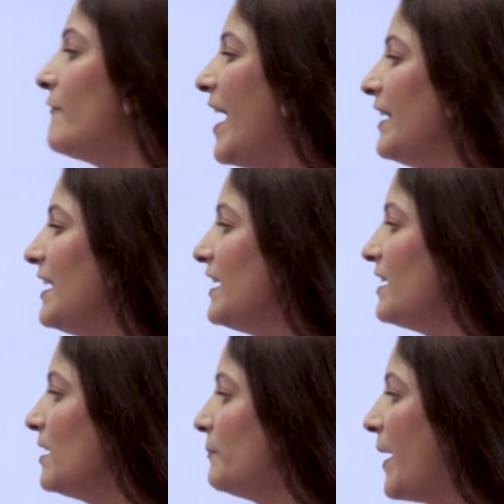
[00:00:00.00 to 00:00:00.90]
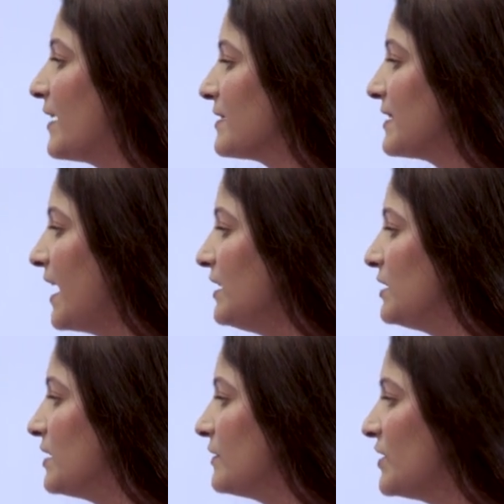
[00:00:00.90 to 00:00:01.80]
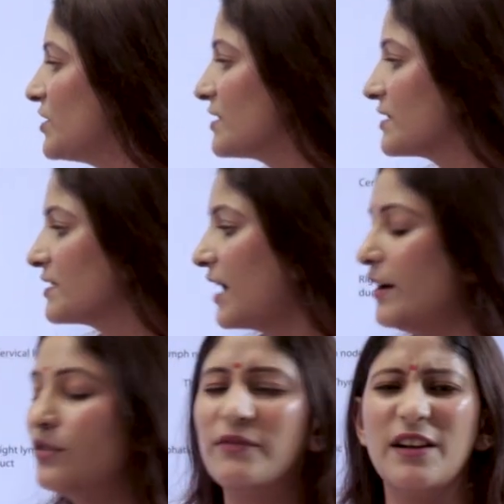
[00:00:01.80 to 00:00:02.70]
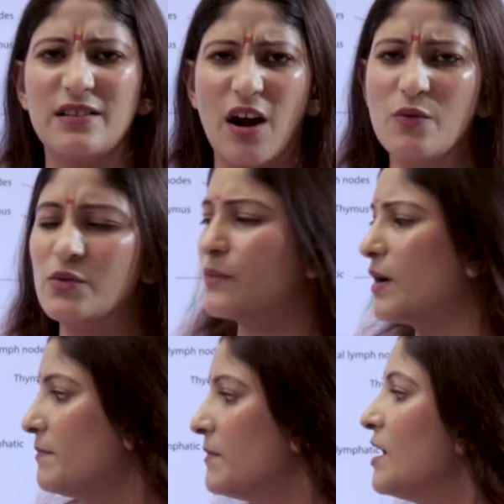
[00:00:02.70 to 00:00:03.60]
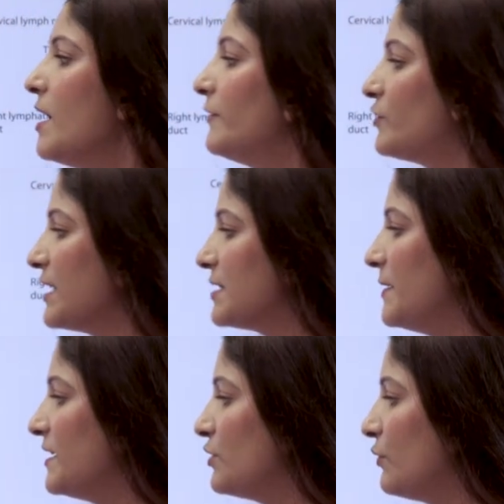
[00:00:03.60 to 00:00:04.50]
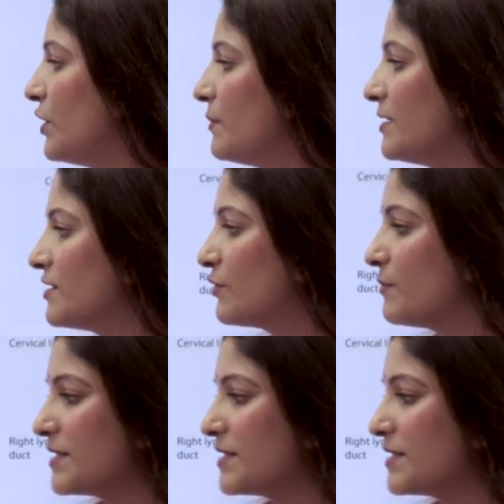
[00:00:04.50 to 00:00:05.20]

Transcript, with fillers: filarial parasite which is kind of a roundworm transmitted to humans through